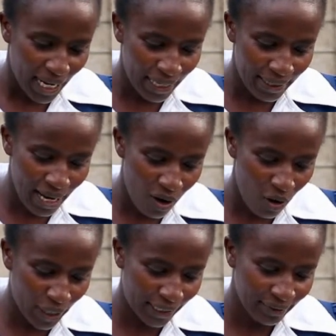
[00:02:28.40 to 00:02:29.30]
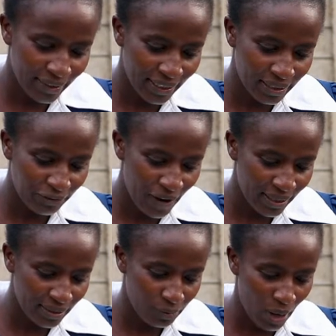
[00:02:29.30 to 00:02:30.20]
And now in this
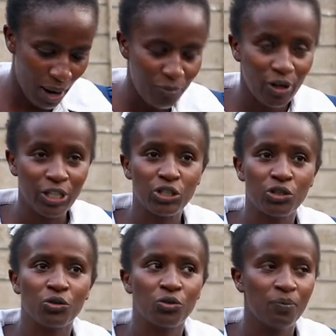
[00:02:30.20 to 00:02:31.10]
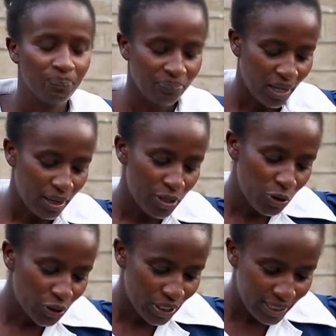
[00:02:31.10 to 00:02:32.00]
verse, I'm going to
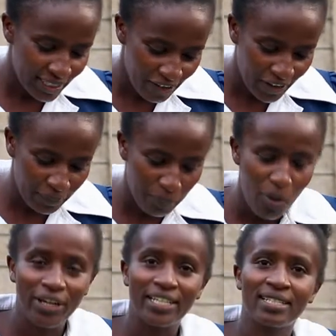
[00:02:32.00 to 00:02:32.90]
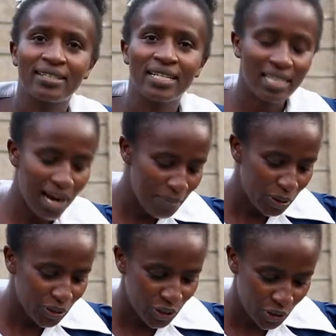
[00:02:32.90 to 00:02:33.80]
note 7 points that come
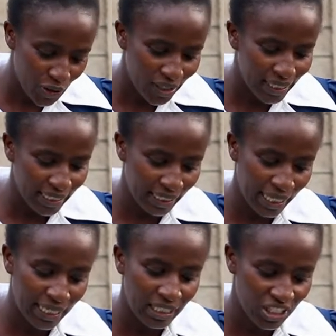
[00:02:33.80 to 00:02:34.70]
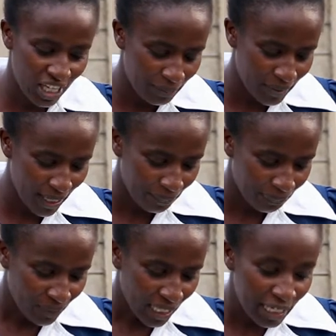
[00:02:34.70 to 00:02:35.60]
out strongly in
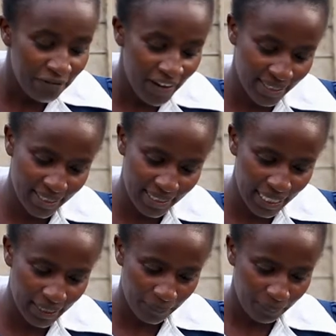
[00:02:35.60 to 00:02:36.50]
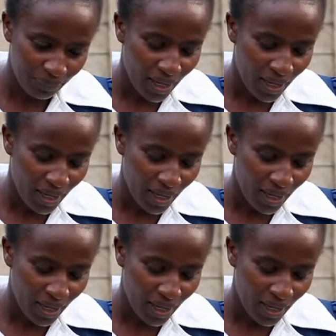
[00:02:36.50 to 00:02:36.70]
verses 10.